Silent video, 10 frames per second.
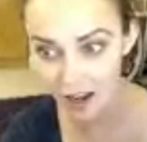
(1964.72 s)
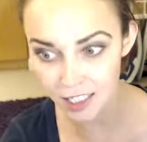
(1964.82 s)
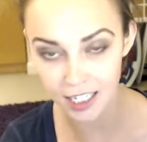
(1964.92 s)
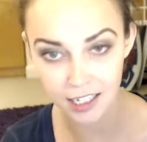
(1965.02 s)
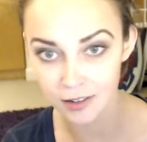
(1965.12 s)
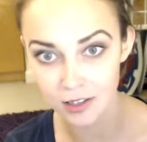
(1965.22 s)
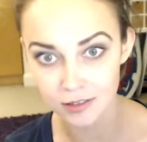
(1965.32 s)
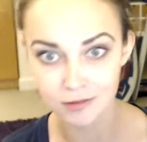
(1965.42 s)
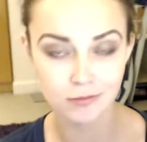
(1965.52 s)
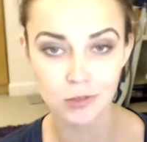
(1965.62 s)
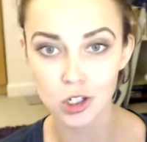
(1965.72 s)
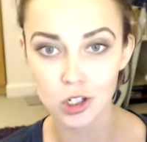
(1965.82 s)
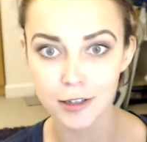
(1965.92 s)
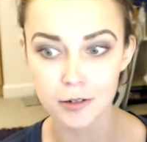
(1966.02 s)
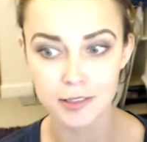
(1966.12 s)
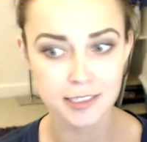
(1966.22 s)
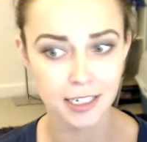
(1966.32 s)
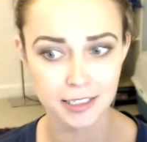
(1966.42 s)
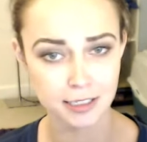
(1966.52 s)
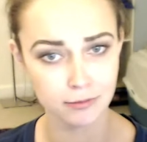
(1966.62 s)
like, look at those
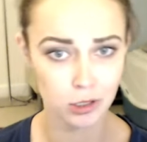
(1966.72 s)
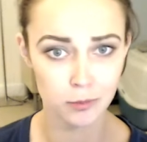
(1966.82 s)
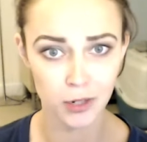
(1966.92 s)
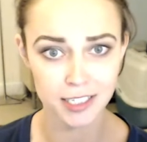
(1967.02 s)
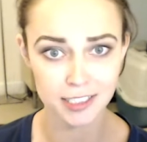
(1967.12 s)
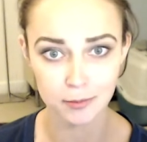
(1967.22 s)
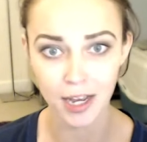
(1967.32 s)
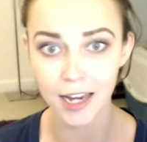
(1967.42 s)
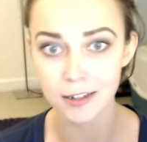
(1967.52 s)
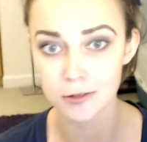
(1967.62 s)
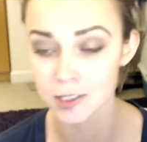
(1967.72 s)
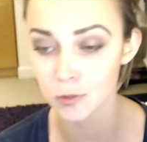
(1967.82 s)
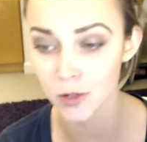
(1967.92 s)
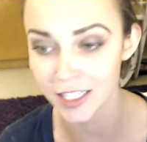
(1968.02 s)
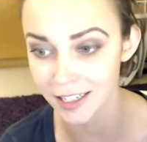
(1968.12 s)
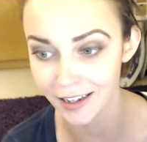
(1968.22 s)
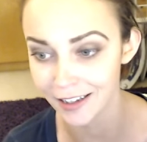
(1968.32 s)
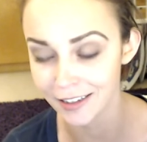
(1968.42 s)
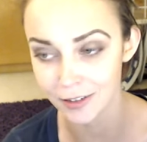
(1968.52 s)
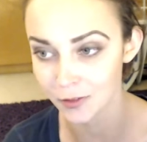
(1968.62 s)
like smooth breaks and paddles, when
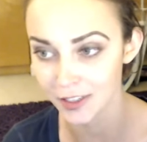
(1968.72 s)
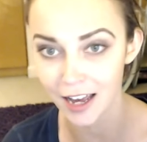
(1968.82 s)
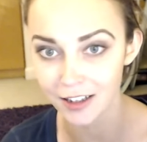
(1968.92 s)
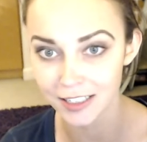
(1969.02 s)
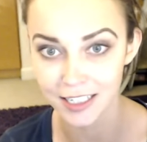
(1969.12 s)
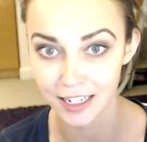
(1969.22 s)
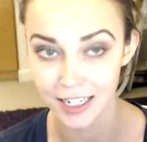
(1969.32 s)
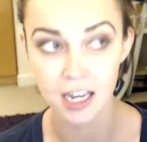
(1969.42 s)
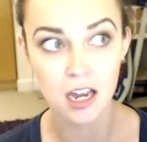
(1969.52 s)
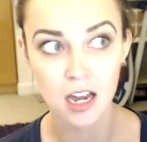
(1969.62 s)
in reality, like,